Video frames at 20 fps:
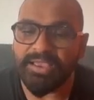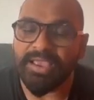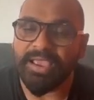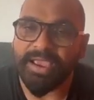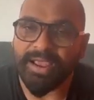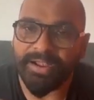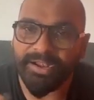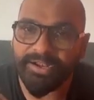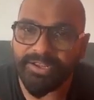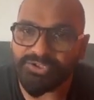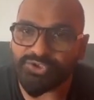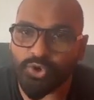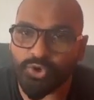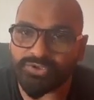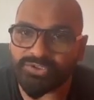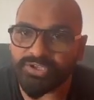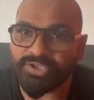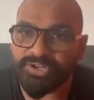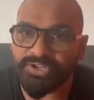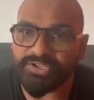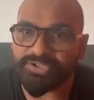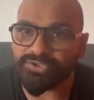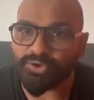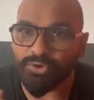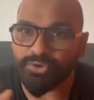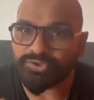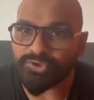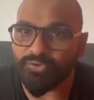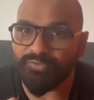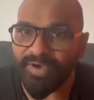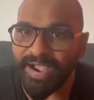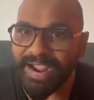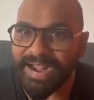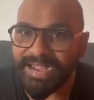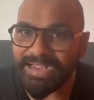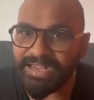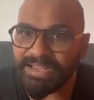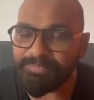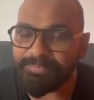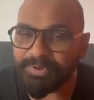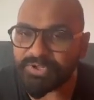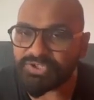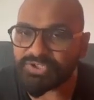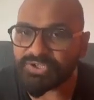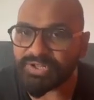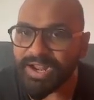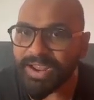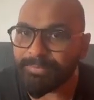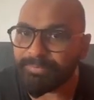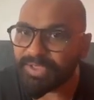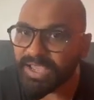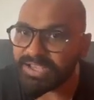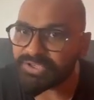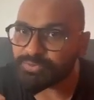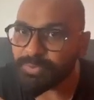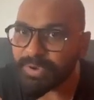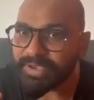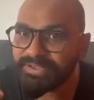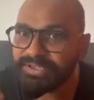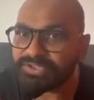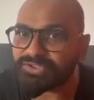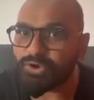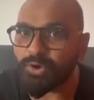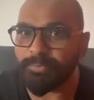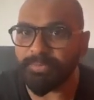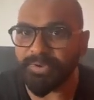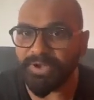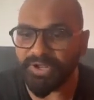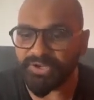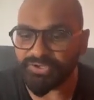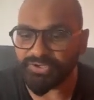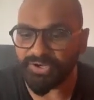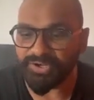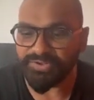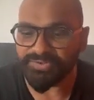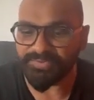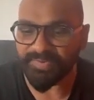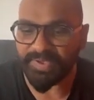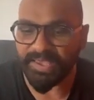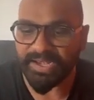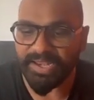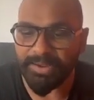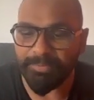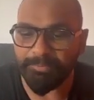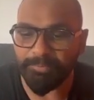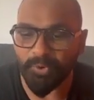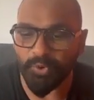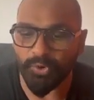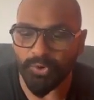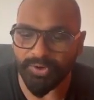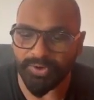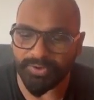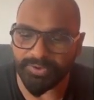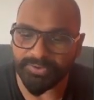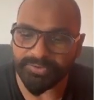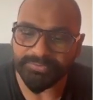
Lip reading: and digoxin is also widely prescribed. That's why this combination is very important.